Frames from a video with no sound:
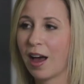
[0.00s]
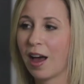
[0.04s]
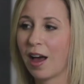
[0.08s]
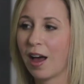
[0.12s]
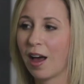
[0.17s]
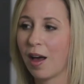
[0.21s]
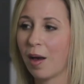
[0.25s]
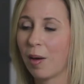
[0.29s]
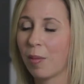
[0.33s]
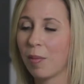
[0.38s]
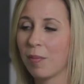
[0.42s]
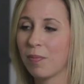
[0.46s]

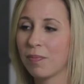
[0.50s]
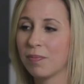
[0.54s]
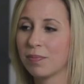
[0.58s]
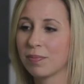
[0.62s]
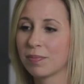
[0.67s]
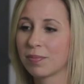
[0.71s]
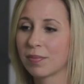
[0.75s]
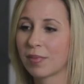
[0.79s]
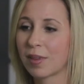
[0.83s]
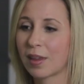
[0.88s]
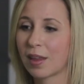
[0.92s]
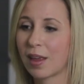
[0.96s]

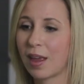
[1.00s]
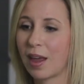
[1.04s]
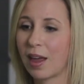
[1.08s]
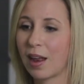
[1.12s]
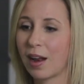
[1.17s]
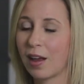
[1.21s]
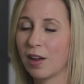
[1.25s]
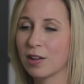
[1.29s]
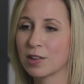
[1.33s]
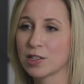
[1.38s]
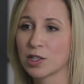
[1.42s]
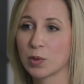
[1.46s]

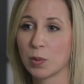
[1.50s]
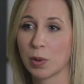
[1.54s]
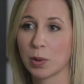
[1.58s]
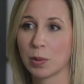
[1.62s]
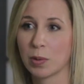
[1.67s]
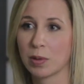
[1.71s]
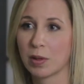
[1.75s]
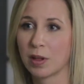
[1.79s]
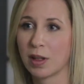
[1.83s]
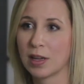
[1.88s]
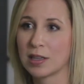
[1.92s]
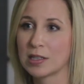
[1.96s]
And I also
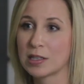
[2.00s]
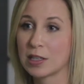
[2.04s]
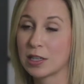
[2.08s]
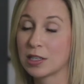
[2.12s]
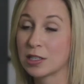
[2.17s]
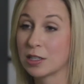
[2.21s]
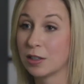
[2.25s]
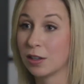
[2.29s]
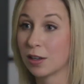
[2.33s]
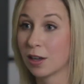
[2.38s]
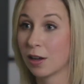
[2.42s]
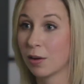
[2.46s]
work with clients a
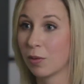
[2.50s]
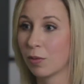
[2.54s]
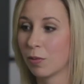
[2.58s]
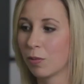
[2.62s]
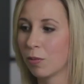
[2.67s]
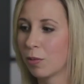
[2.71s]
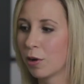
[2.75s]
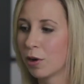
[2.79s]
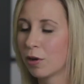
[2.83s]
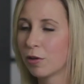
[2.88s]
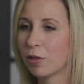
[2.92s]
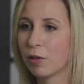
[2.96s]
lot to look at
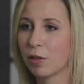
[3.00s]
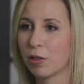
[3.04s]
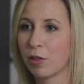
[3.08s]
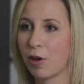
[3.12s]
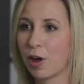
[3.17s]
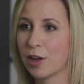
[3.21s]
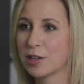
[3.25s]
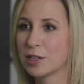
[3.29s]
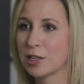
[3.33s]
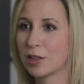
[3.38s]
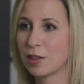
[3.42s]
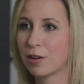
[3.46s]
what are the
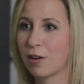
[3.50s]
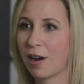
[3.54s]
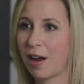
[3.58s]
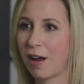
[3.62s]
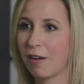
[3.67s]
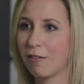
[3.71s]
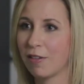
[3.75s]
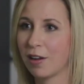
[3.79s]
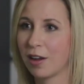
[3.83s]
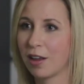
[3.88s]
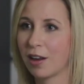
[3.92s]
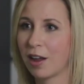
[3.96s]
thoughts that they're
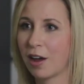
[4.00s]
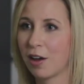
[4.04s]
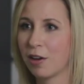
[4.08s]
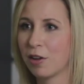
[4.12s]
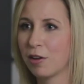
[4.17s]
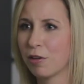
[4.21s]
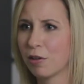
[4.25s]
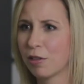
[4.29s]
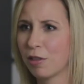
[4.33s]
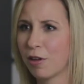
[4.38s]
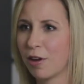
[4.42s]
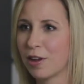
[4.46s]
having and how
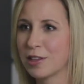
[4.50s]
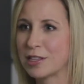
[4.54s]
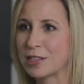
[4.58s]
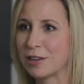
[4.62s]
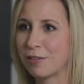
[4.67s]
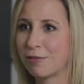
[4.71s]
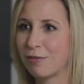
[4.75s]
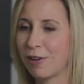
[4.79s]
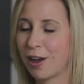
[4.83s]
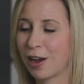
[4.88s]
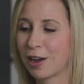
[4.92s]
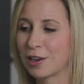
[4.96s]
do your
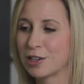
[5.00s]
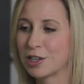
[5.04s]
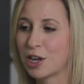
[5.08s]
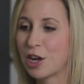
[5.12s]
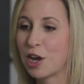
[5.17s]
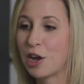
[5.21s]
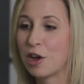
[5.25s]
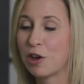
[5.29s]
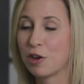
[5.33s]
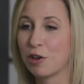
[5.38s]
thoughts affect